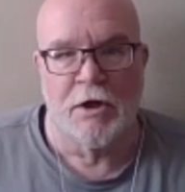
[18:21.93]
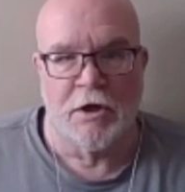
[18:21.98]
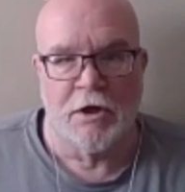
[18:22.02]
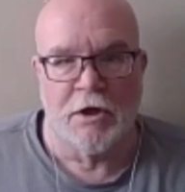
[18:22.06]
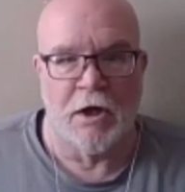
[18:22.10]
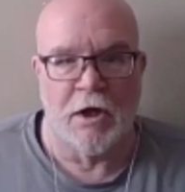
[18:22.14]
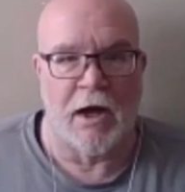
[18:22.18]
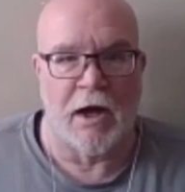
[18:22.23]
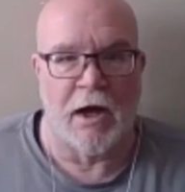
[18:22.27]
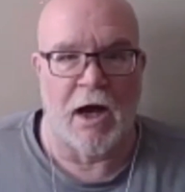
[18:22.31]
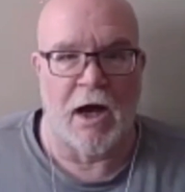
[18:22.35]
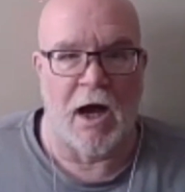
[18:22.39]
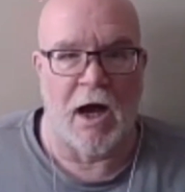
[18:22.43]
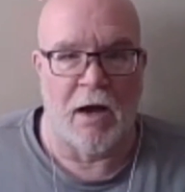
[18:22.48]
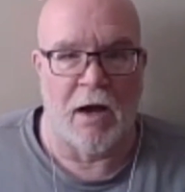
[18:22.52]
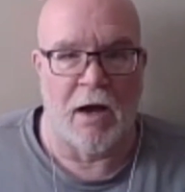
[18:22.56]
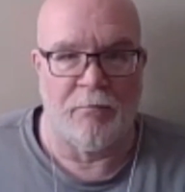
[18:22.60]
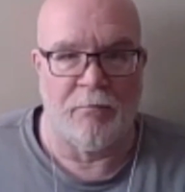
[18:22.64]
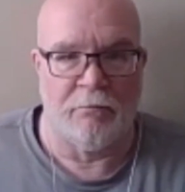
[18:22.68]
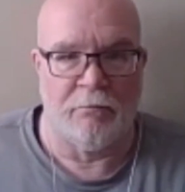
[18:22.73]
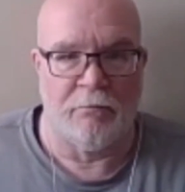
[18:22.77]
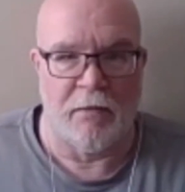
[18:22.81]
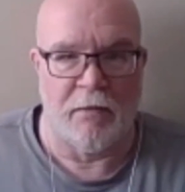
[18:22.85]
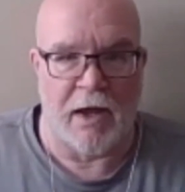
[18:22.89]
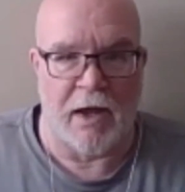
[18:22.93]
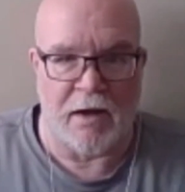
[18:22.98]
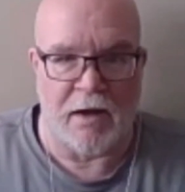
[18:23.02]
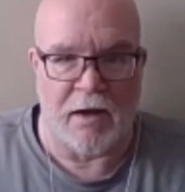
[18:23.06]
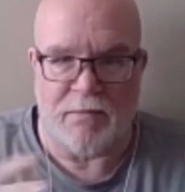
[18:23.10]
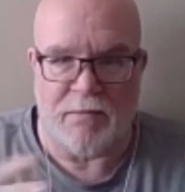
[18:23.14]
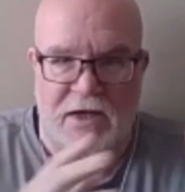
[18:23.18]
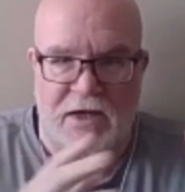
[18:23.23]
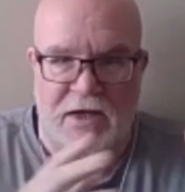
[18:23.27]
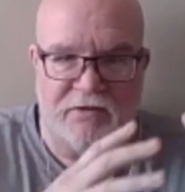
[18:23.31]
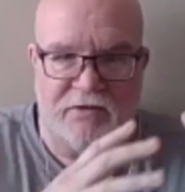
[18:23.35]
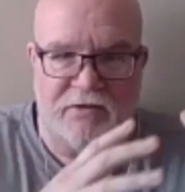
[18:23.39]
Ditdajow. And it
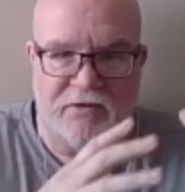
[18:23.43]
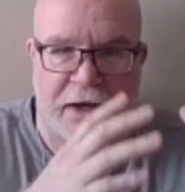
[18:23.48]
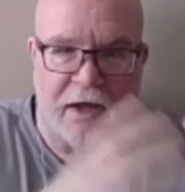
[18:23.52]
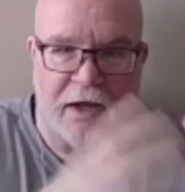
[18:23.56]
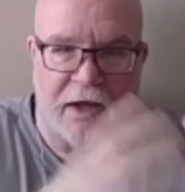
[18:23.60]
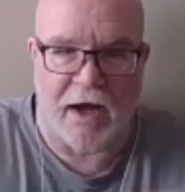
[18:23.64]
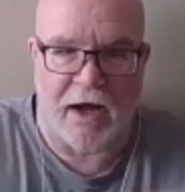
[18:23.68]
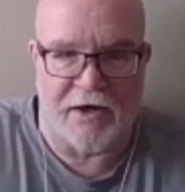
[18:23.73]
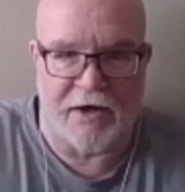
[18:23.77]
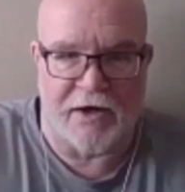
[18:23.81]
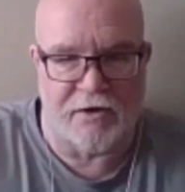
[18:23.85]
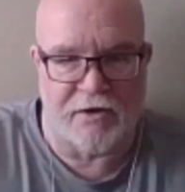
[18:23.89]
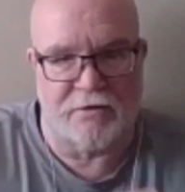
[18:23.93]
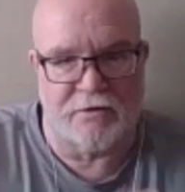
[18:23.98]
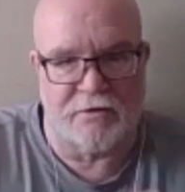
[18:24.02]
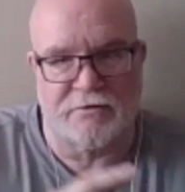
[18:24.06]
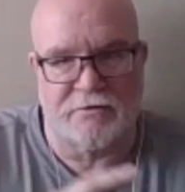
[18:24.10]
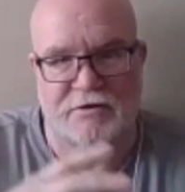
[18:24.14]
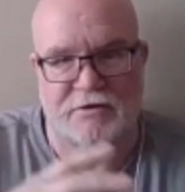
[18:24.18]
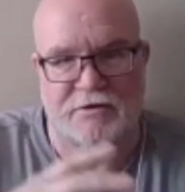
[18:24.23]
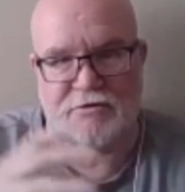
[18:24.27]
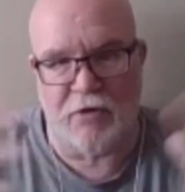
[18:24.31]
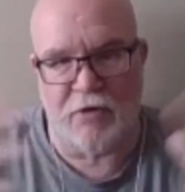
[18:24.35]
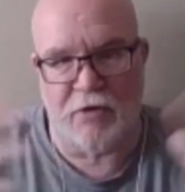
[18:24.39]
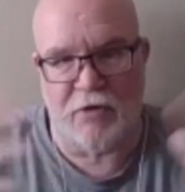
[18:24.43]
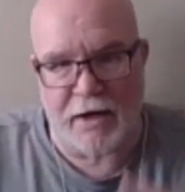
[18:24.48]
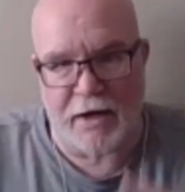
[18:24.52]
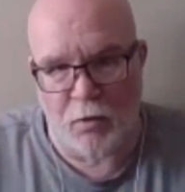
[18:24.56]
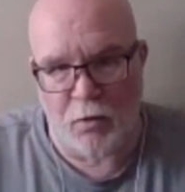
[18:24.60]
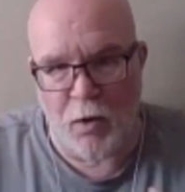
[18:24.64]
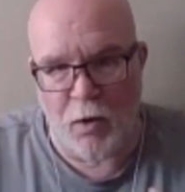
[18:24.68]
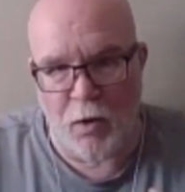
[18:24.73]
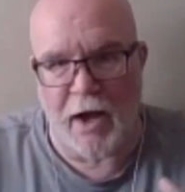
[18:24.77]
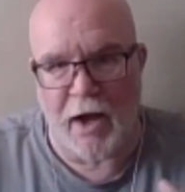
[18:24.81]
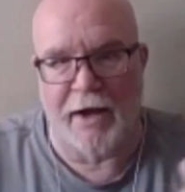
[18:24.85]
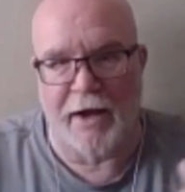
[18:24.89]
means like iron strike
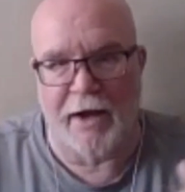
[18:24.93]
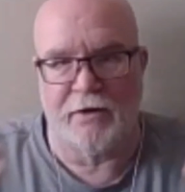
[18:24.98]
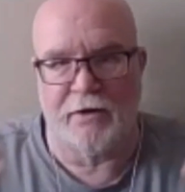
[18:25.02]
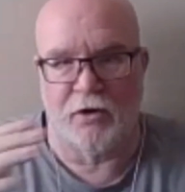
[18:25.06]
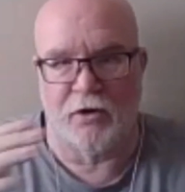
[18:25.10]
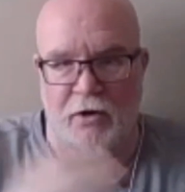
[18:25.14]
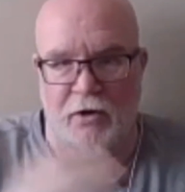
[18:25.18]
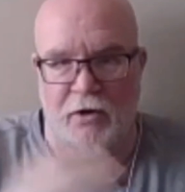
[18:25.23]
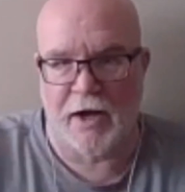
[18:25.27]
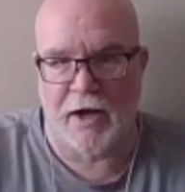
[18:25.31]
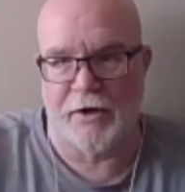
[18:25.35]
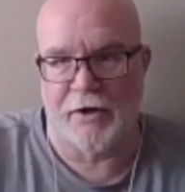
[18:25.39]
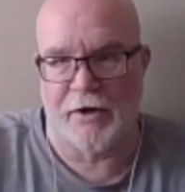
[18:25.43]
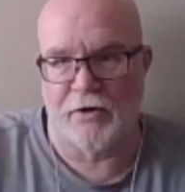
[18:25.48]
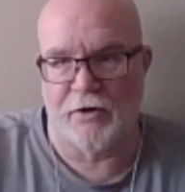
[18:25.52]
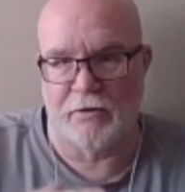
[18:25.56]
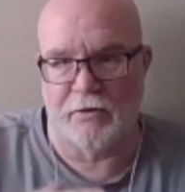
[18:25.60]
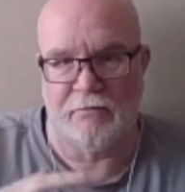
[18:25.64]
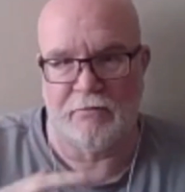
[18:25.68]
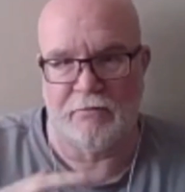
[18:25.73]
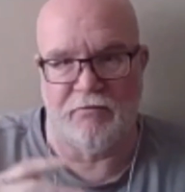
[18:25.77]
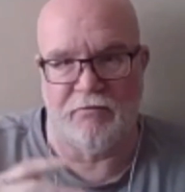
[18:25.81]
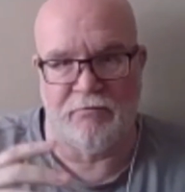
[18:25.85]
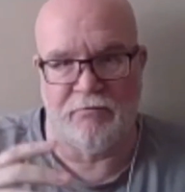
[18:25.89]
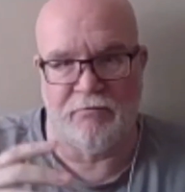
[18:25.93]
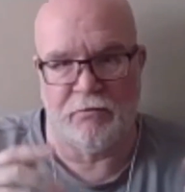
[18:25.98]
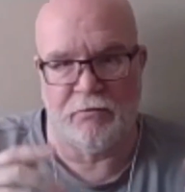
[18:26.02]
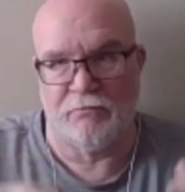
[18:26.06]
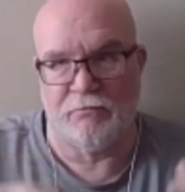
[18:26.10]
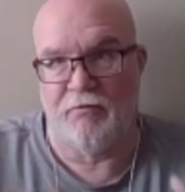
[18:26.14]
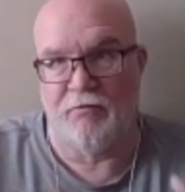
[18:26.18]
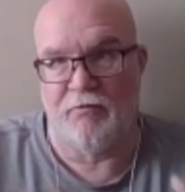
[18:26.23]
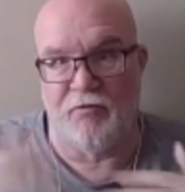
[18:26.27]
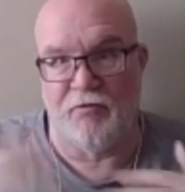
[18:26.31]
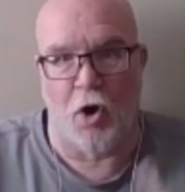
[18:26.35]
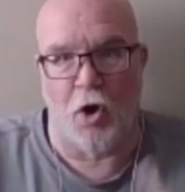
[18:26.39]
wine or iron
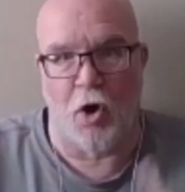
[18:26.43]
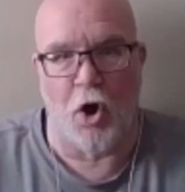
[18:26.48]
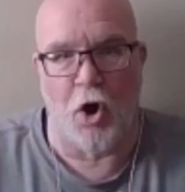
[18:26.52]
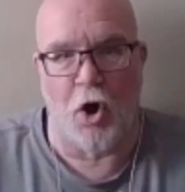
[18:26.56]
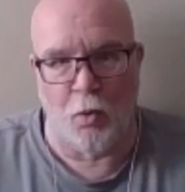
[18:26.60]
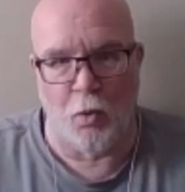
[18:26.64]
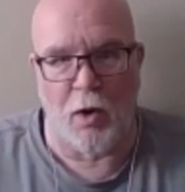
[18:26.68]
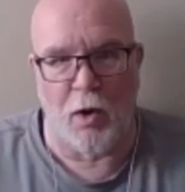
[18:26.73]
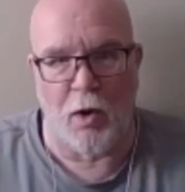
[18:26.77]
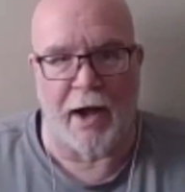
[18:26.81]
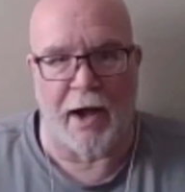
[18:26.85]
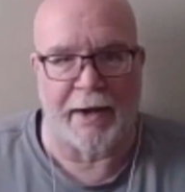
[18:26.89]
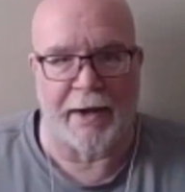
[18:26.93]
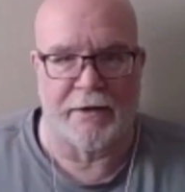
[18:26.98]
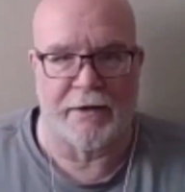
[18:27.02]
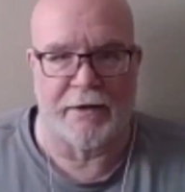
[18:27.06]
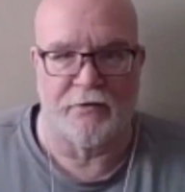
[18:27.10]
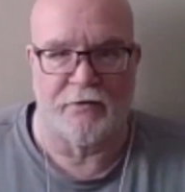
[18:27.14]
fall wine.